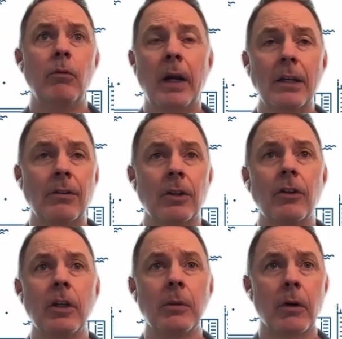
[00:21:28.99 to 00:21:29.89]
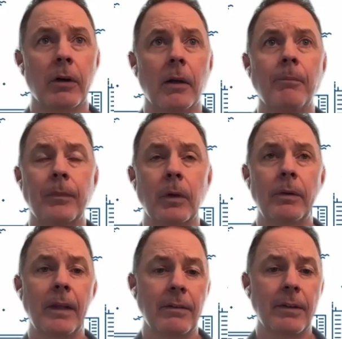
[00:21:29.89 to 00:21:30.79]
running a security program
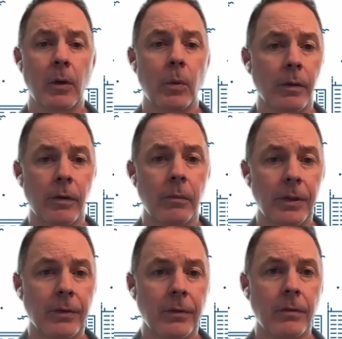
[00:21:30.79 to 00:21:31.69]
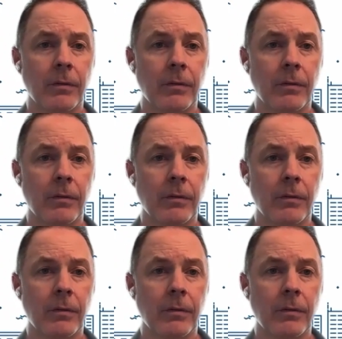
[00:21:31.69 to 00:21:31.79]
when that's not core to their business,